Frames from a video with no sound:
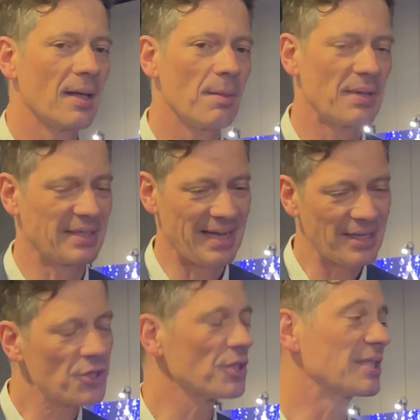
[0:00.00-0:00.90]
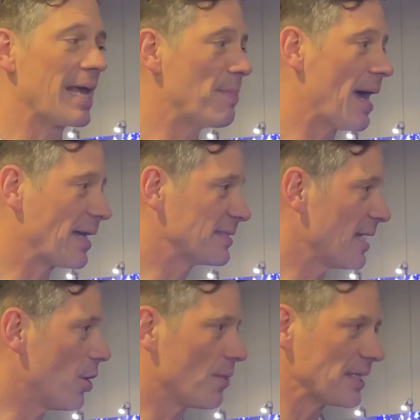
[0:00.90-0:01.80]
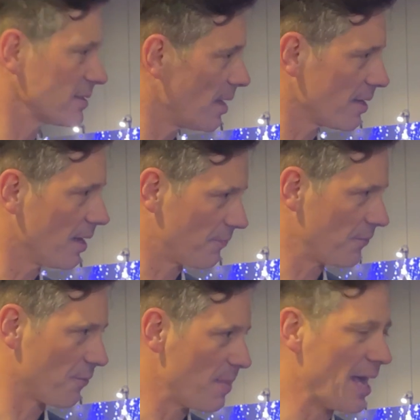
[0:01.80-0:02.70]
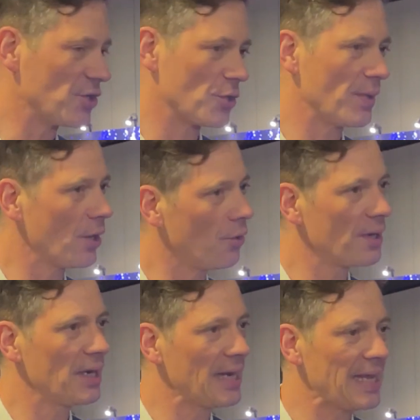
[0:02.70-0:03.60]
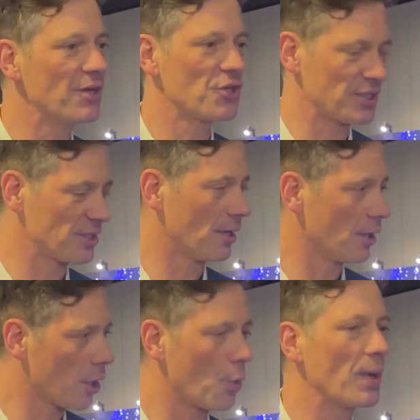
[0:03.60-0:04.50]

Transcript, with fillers: But the technicians came back and said, oh, that's not enough information. We don't need just an alert.